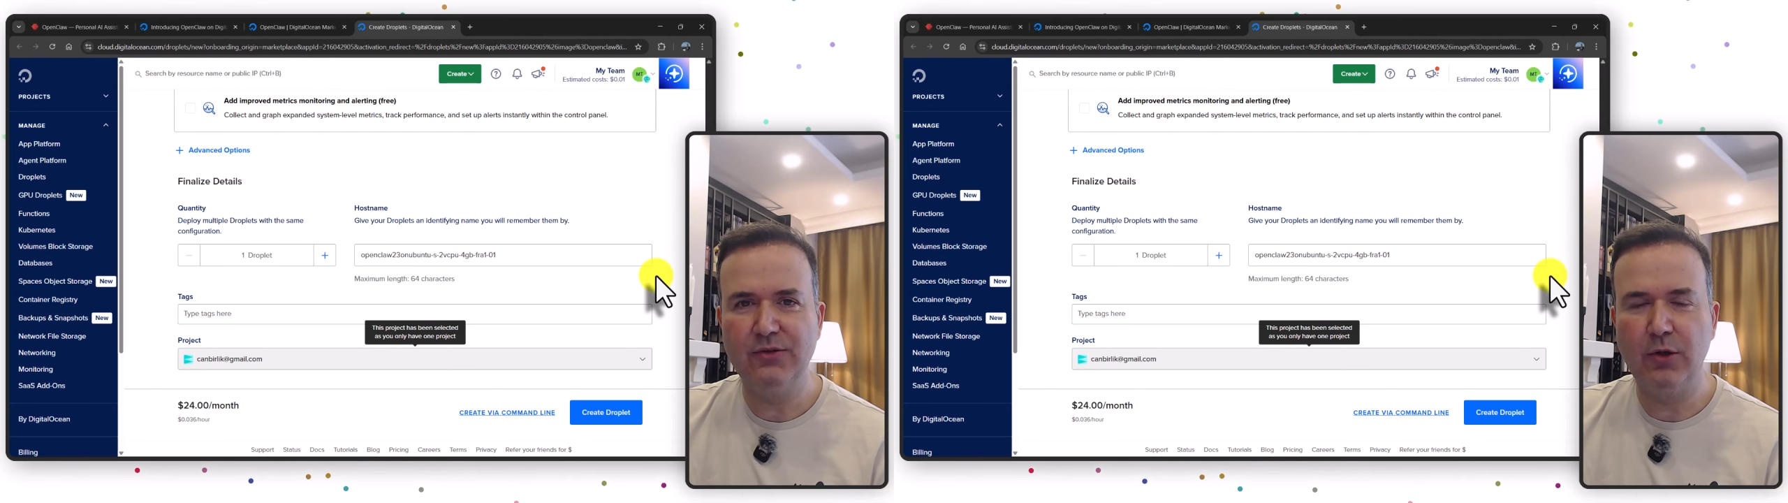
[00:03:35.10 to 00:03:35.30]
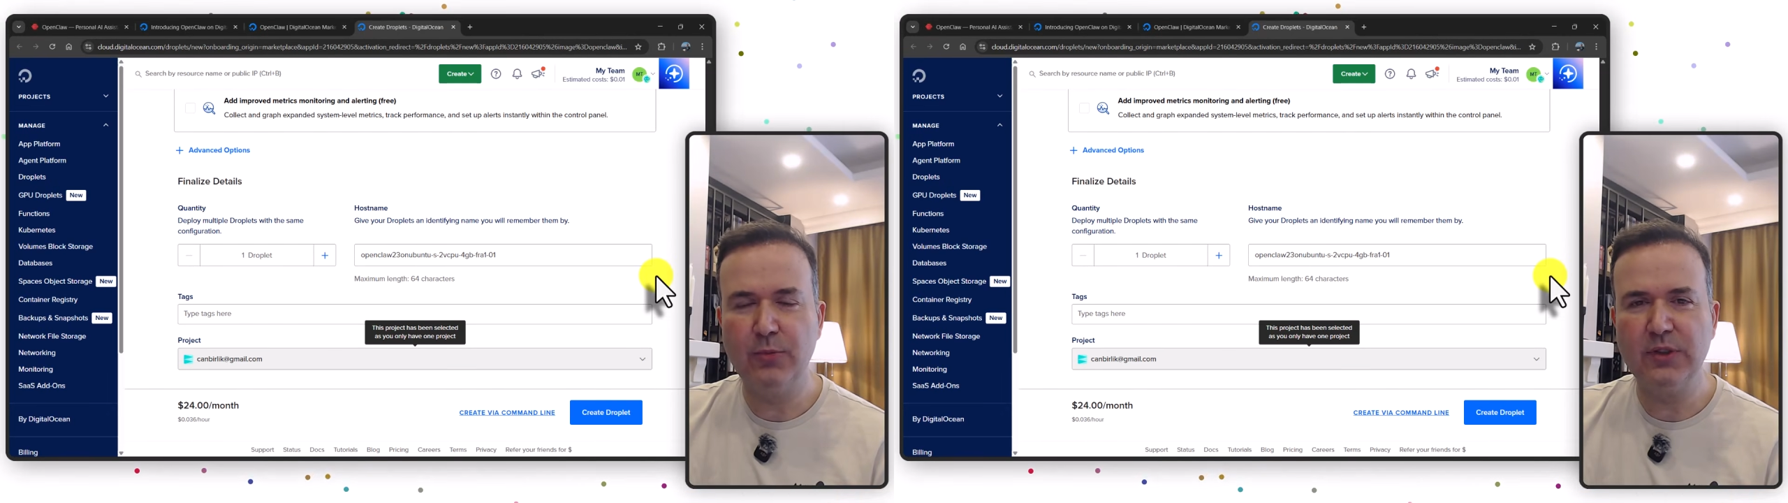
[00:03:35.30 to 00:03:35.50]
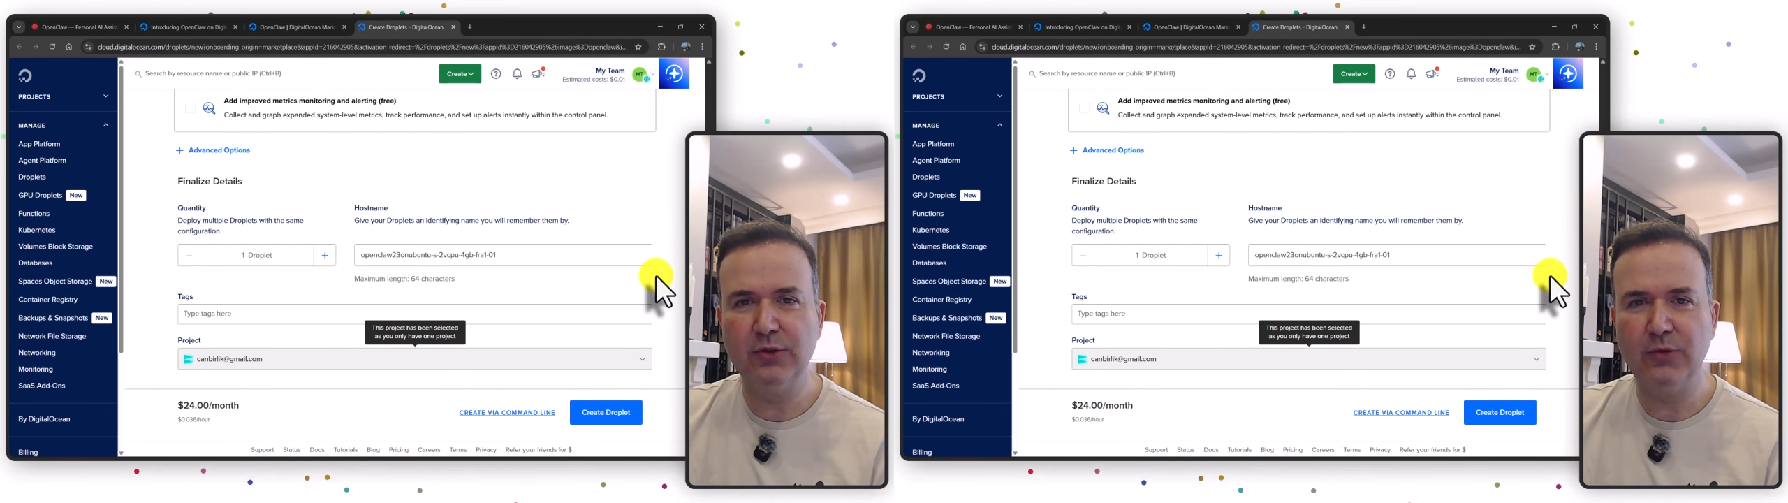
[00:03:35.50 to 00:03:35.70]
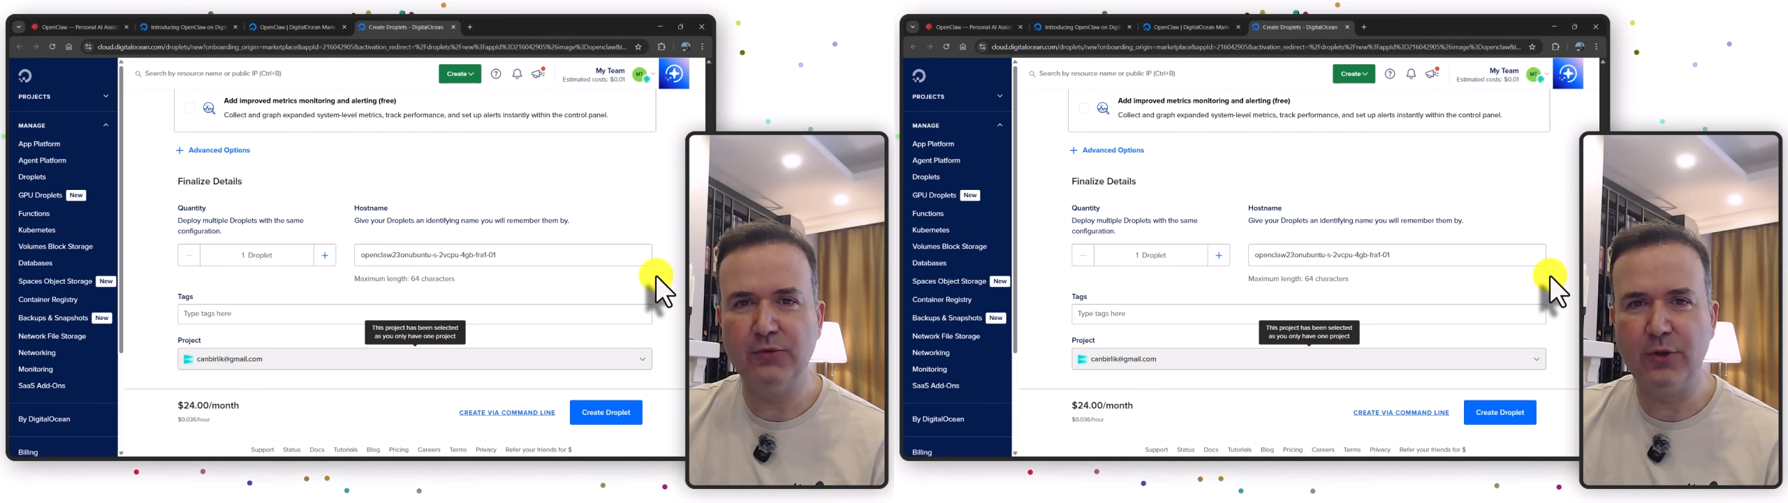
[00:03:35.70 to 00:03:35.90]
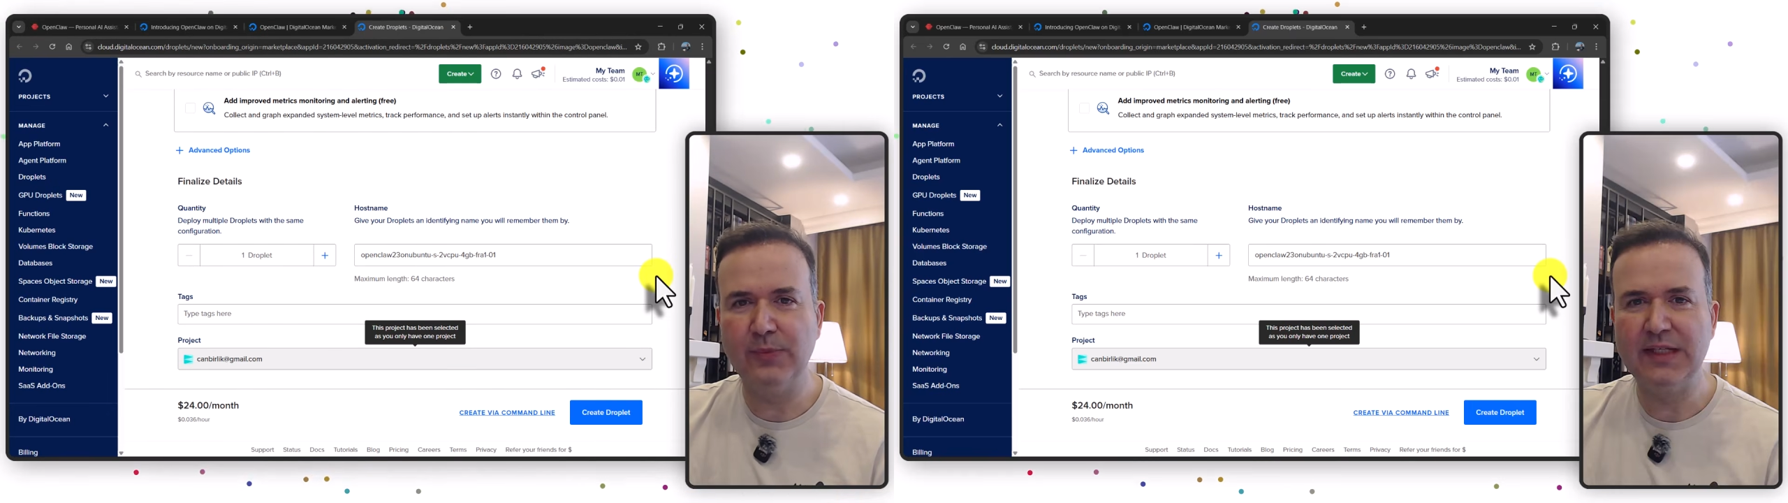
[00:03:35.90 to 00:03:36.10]
OpenClaw
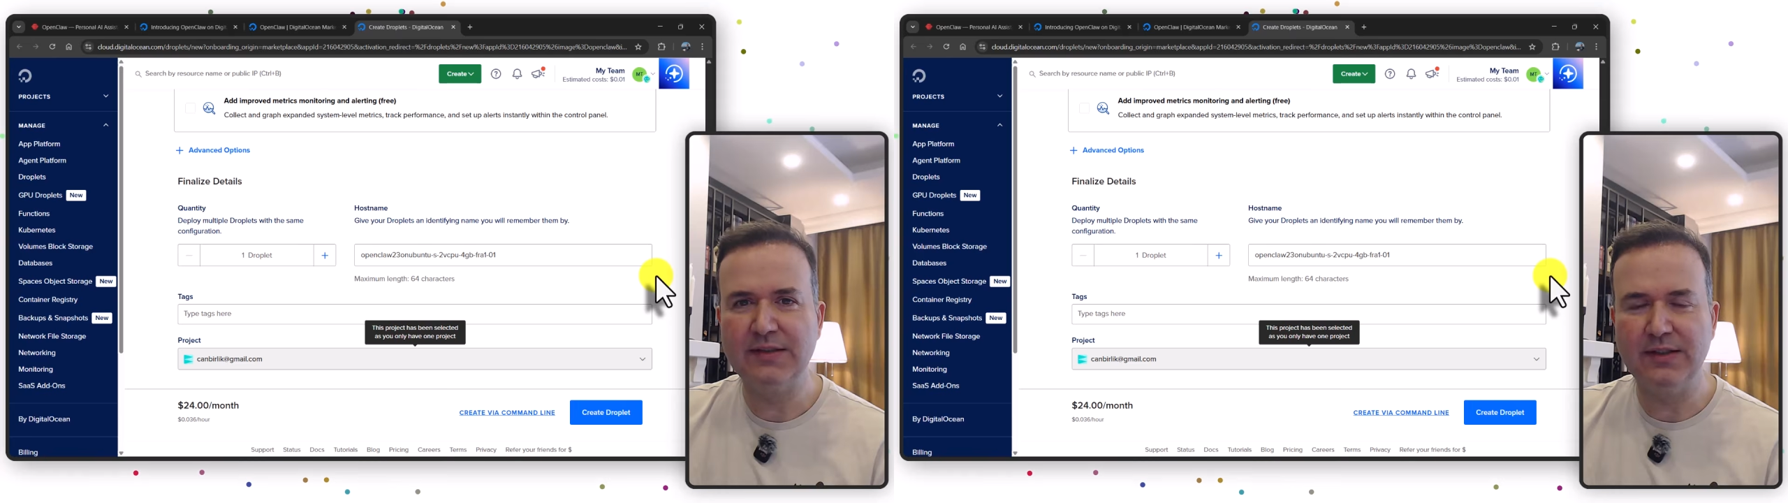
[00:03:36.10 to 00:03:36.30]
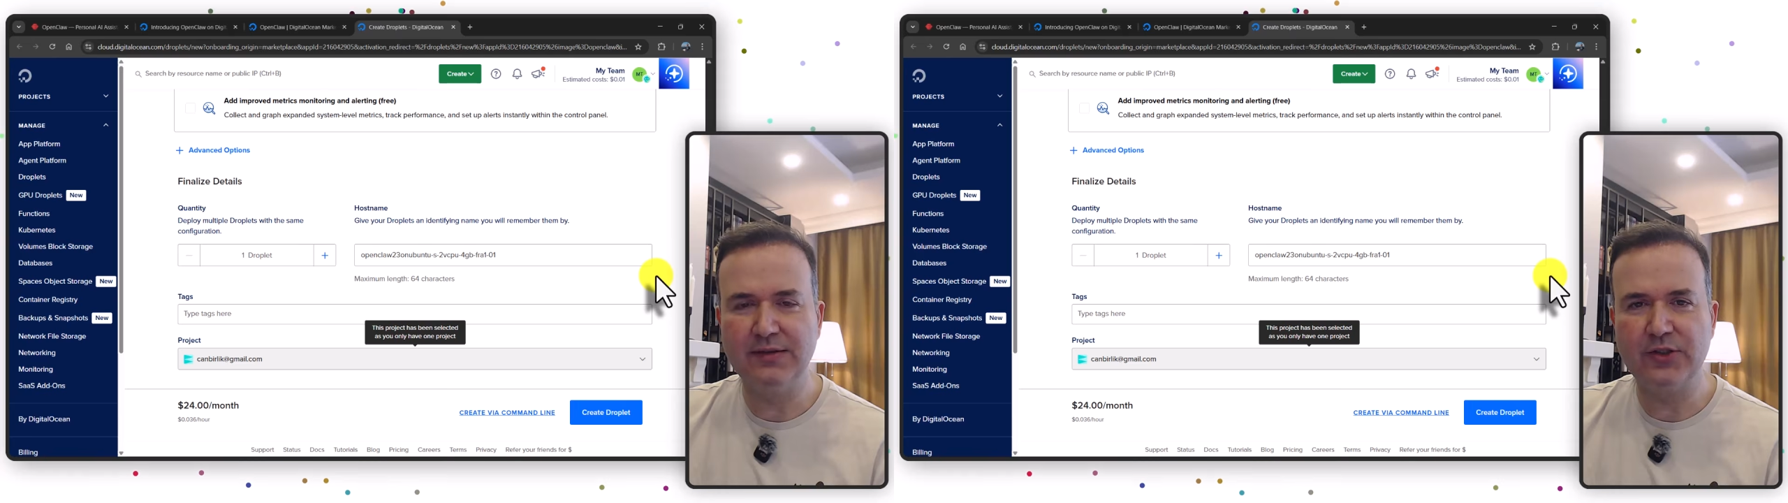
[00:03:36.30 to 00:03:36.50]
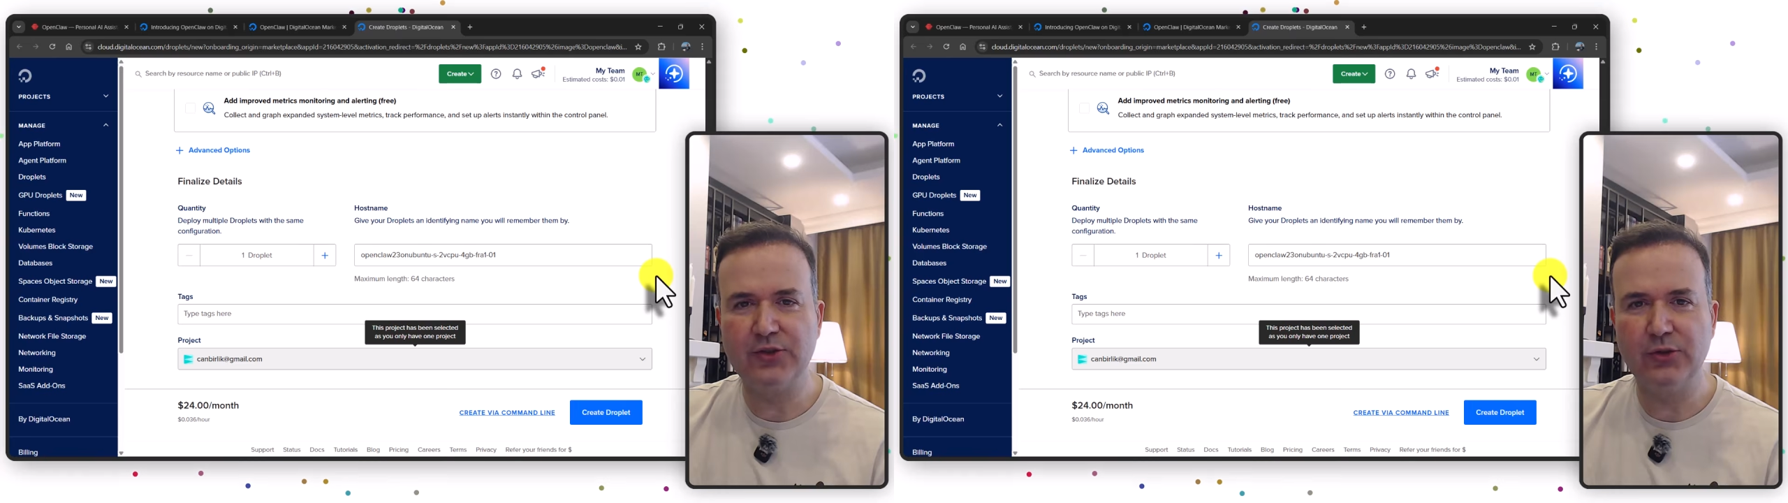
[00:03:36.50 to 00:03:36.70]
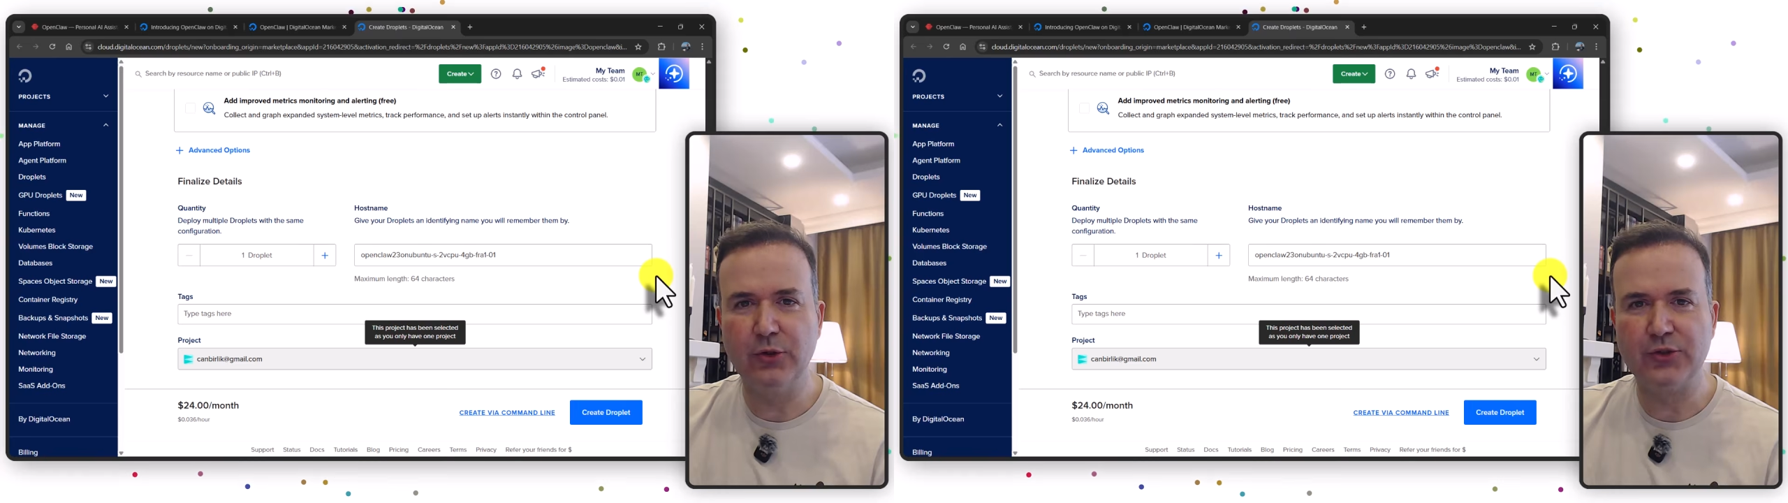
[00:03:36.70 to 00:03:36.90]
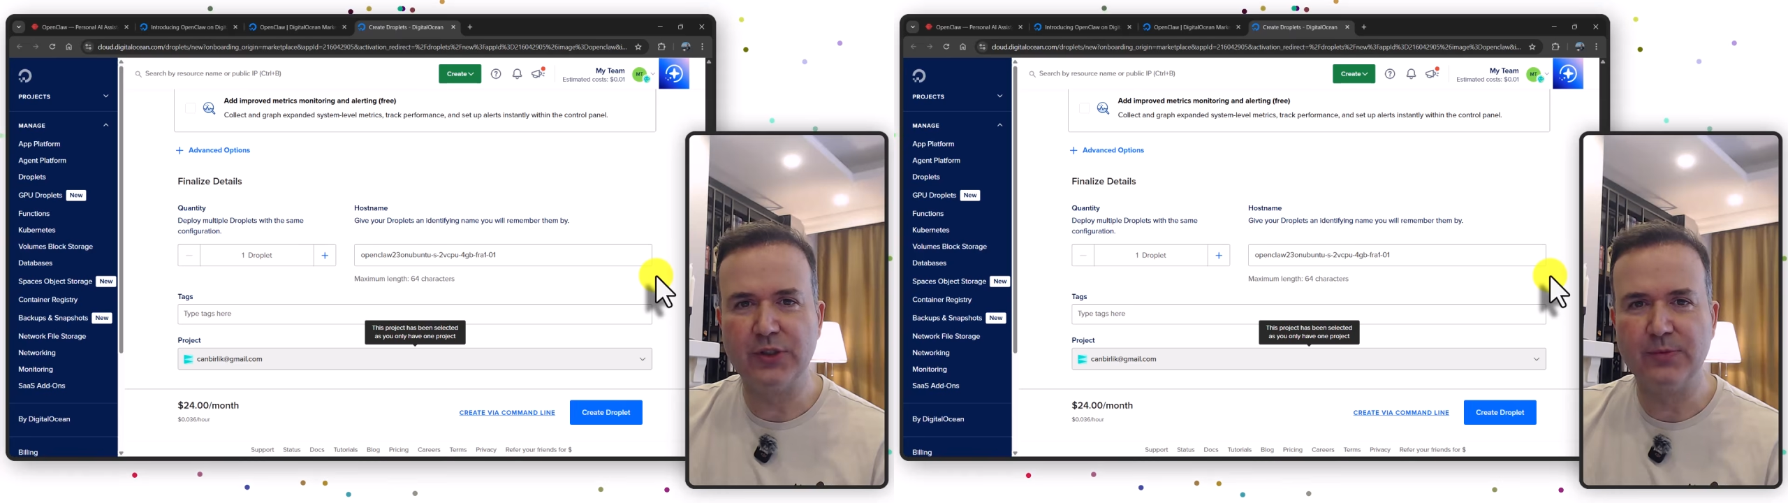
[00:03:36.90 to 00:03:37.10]
droplet in
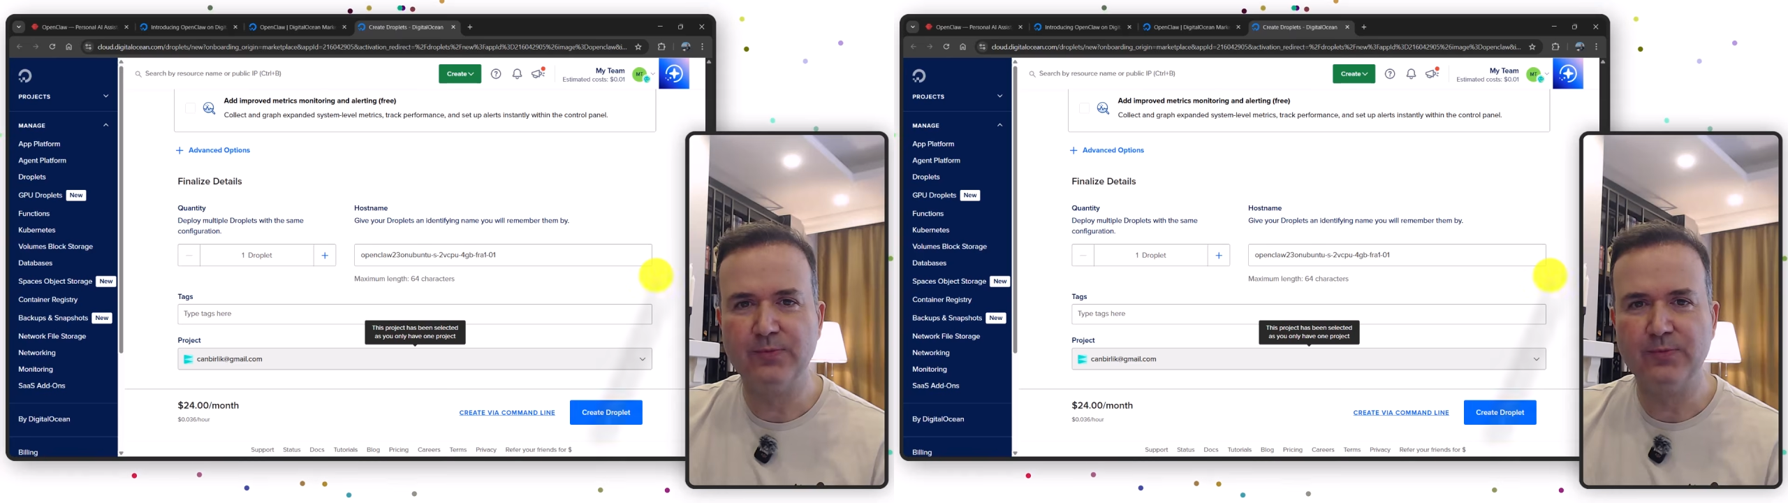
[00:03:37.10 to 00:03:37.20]
DigitalOcean.